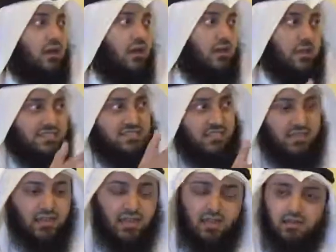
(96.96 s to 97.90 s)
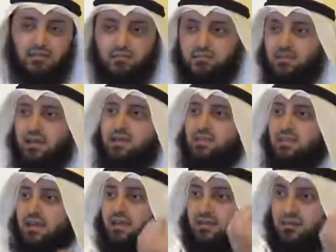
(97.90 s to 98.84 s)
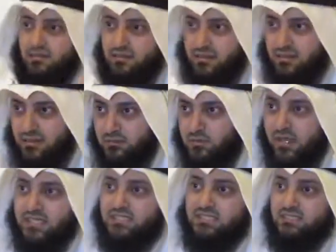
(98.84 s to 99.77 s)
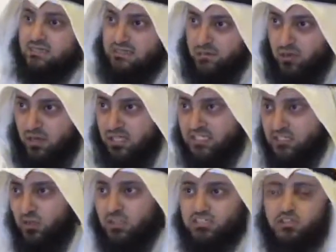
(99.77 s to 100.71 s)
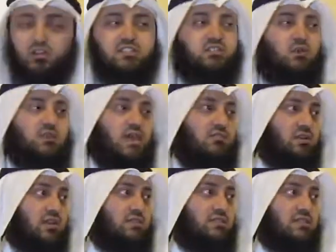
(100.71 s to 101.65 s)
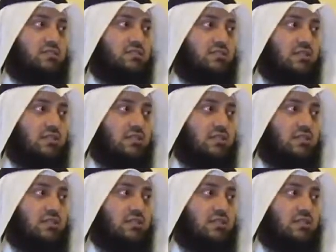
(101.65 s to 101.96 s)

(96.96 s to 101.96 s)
yes, in an angle. And then they press the body slowly, so whatever it is,